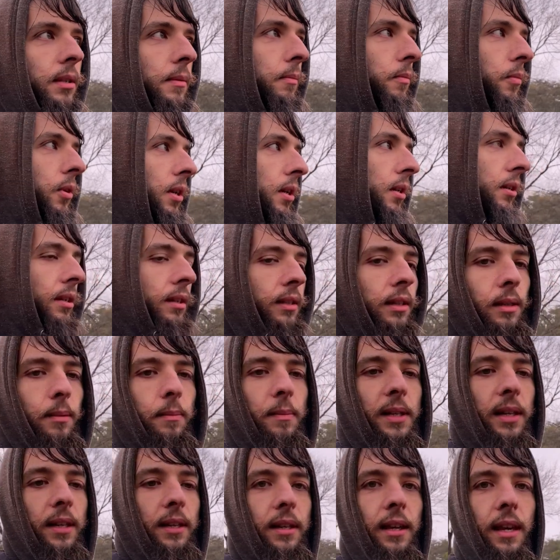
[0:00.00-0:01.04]
in British
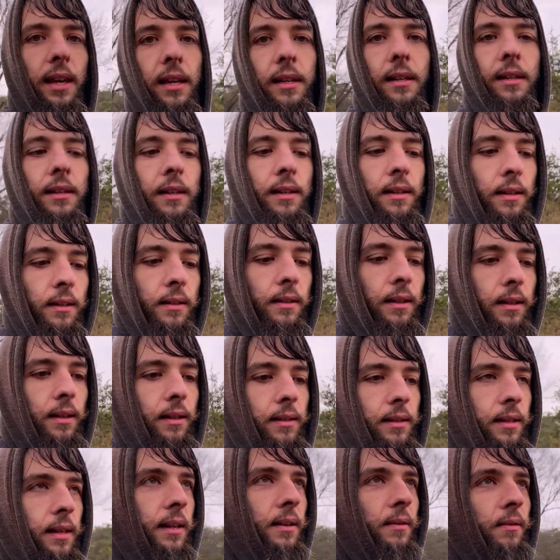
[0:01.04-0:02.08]
Columbia, Canada, that I
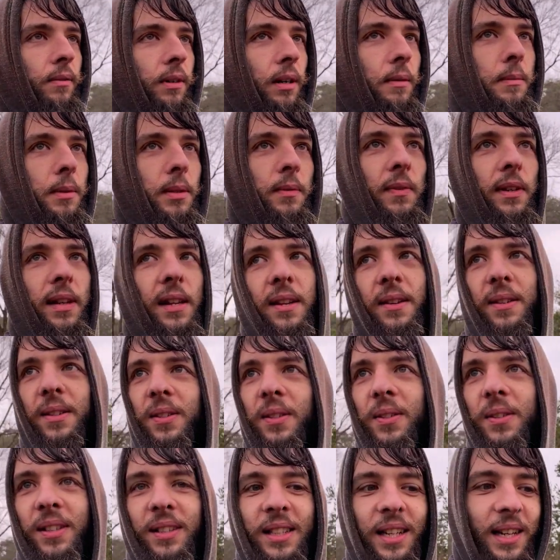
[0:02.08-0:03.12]
see in Chrome's videos
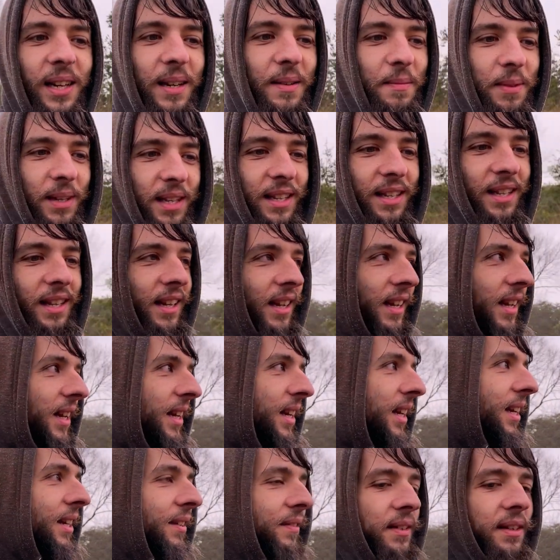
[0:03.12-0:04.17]
all the time.
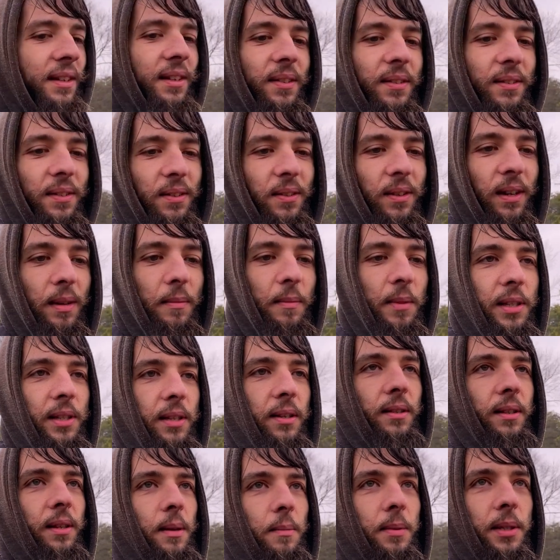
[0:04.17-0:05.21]
If you don't know him, his
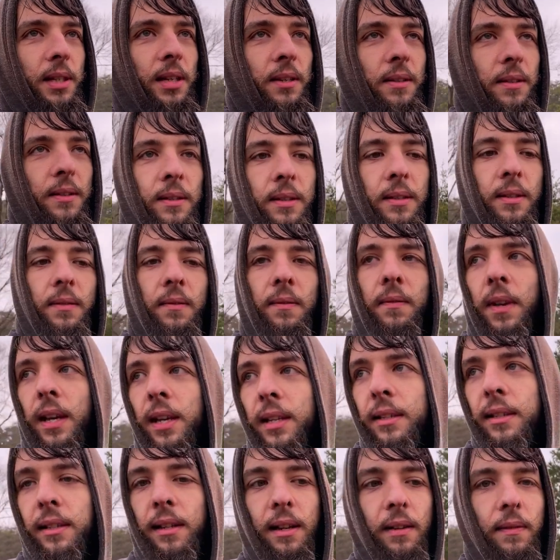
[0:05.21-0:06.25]
YouTube channel is
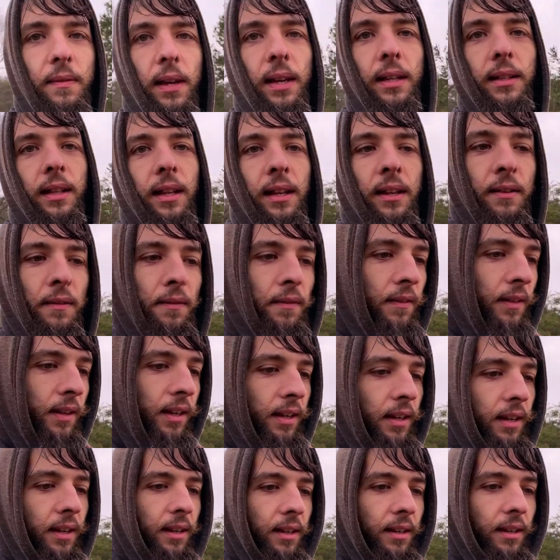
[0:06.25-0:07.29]
Van City Van Life.
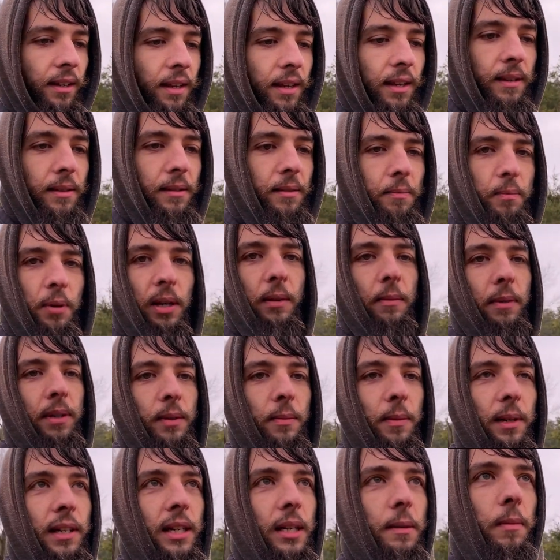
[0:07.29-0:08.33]
He's pretty
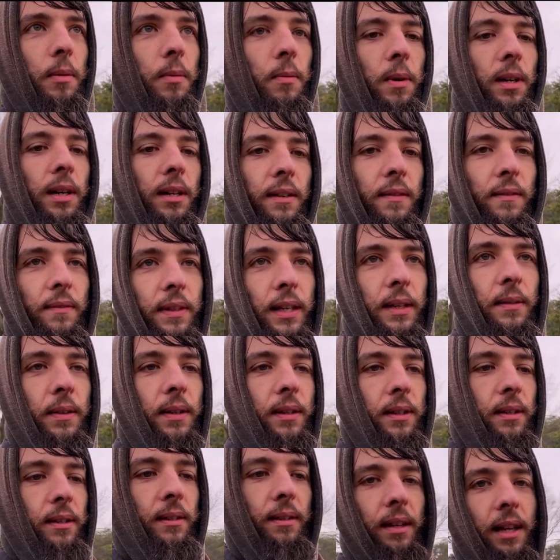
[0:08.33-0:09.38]
much my number one
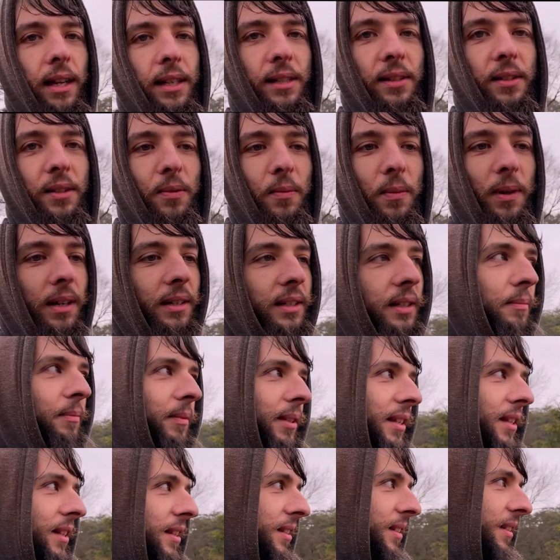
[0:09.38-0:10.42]
favorite. I still watch him
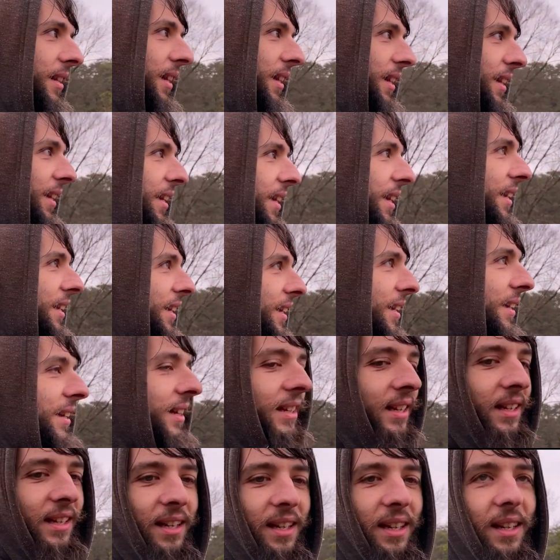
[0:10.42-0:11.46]
to this day.
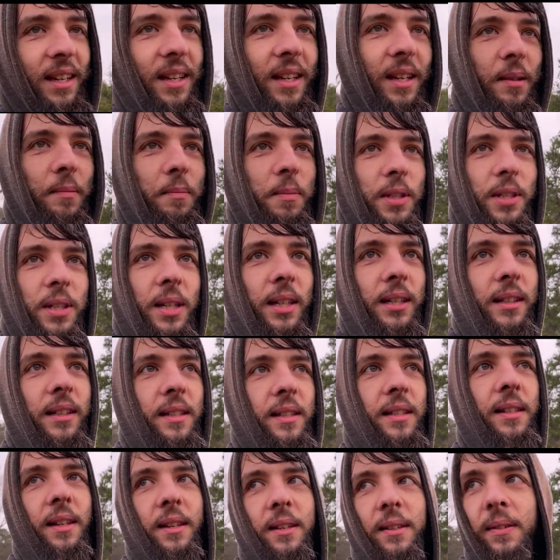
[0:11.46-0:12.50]
But check
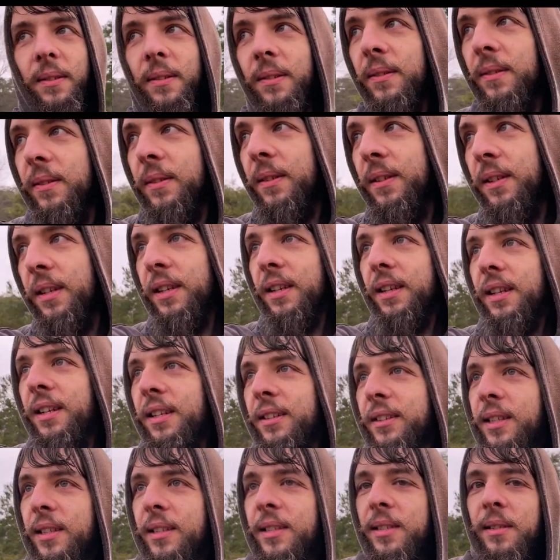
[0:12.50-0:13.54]
this out.
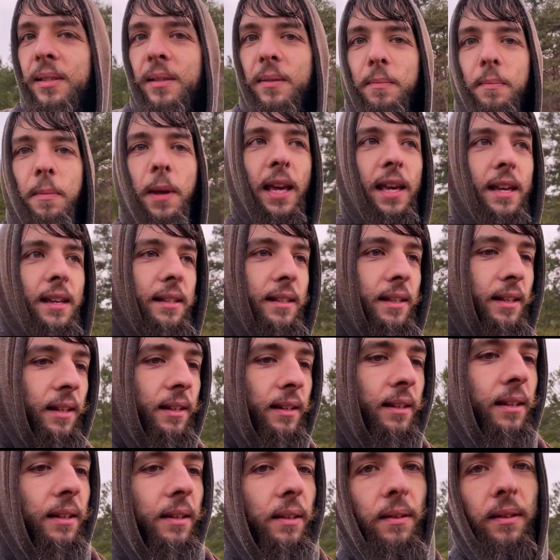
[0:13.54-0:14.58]
This is amazing,
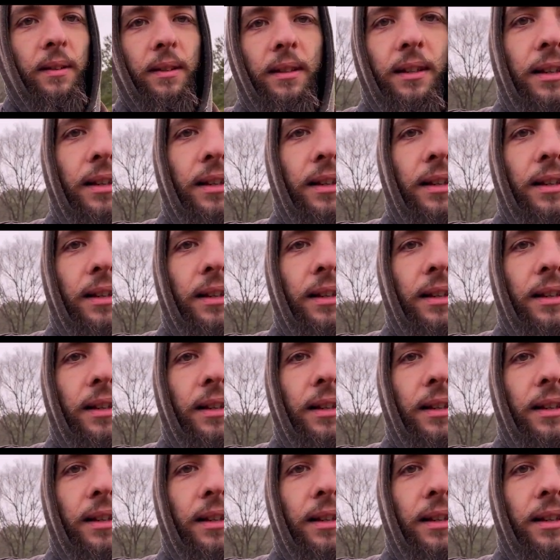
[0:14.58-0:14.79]
dude.